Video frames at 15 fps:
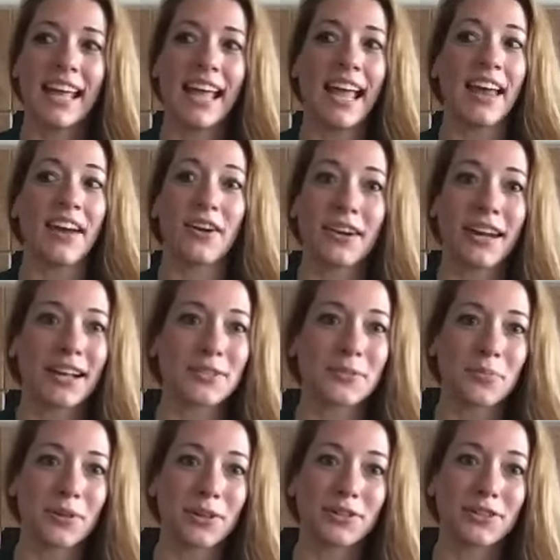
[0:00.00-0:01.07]
at our next
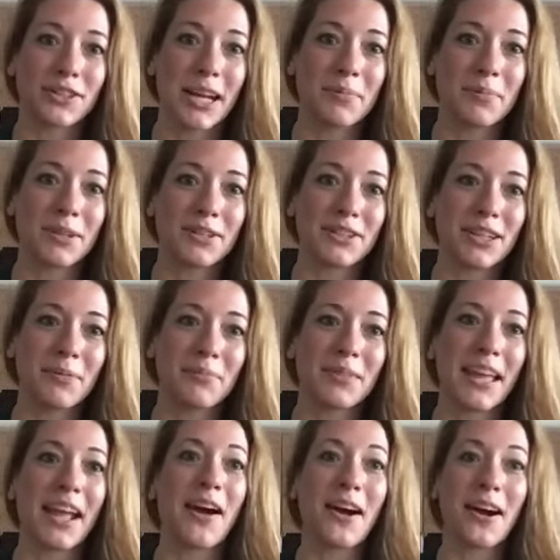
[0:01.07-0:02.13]
World Championship.
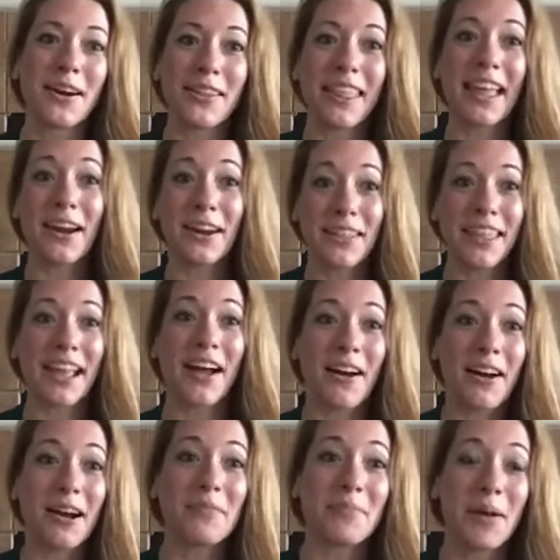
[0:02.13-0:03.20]
They are there, they
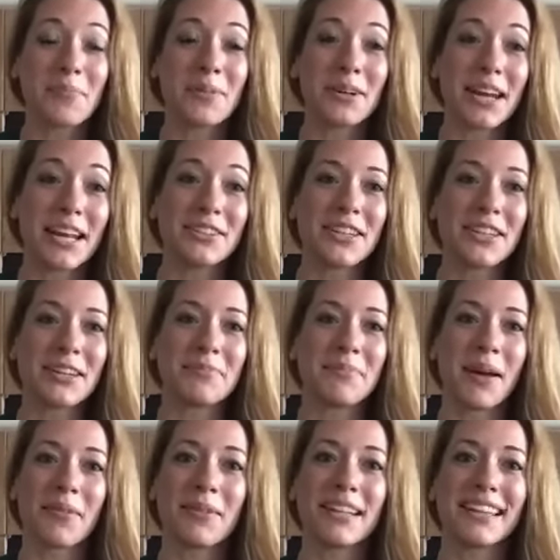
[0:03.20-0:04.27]
are a member nation,
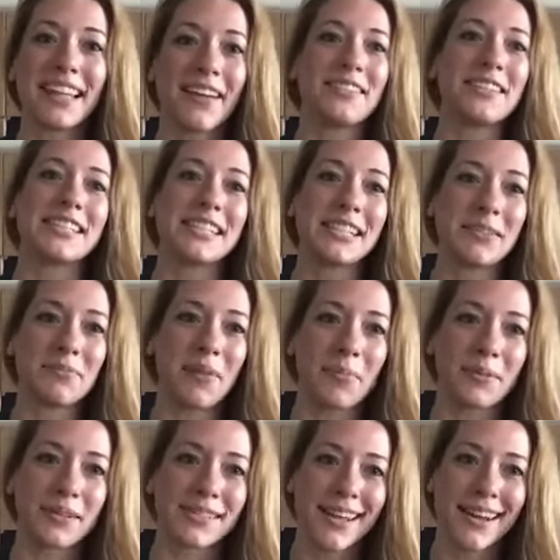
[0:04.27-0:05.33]
but we'd love to see them
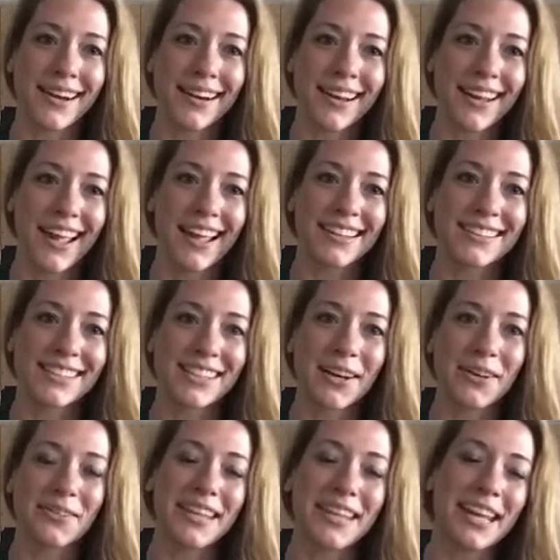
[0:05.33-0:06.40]
represented again.
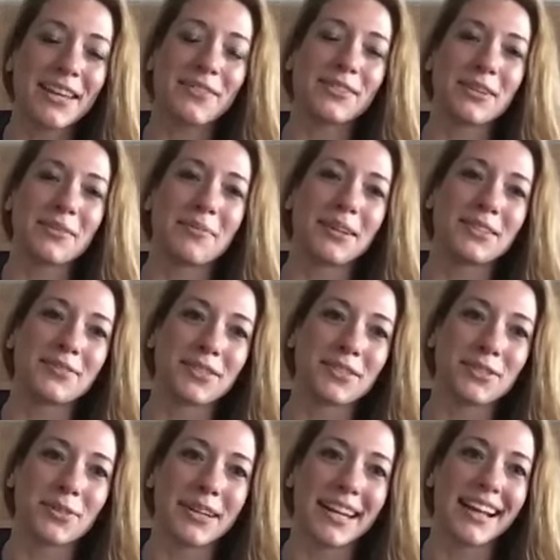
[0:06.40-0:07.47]
So thank you so much for
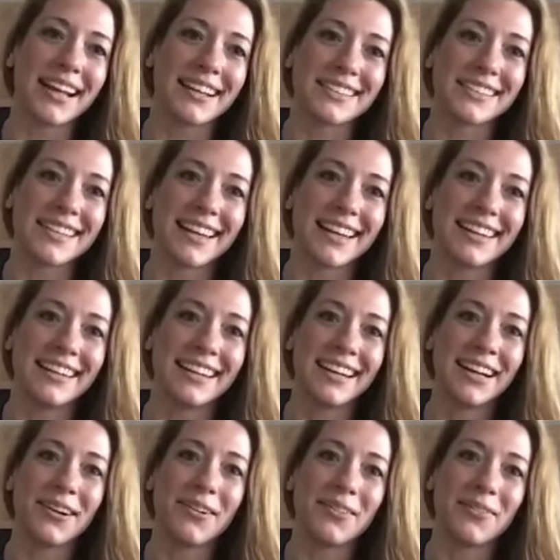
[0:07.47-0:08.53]
joining us, and
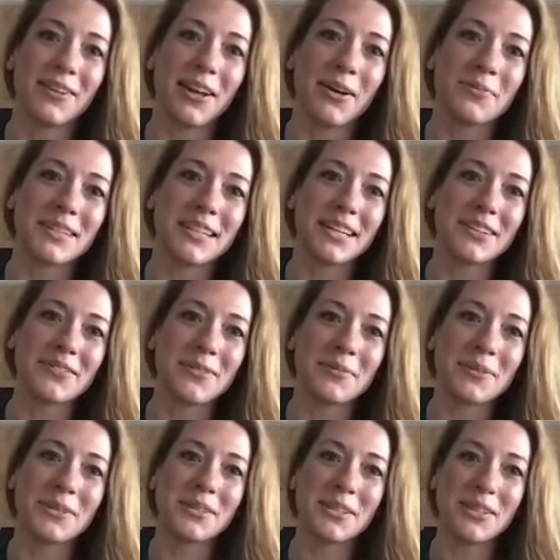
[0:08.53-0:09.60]
we hope to hear from
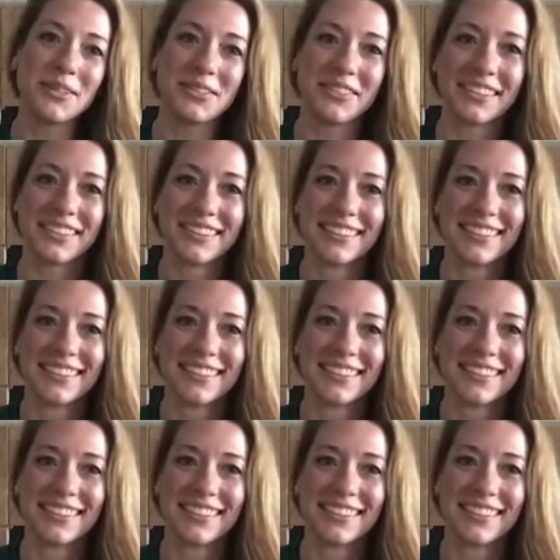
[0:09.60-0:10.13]
you soon.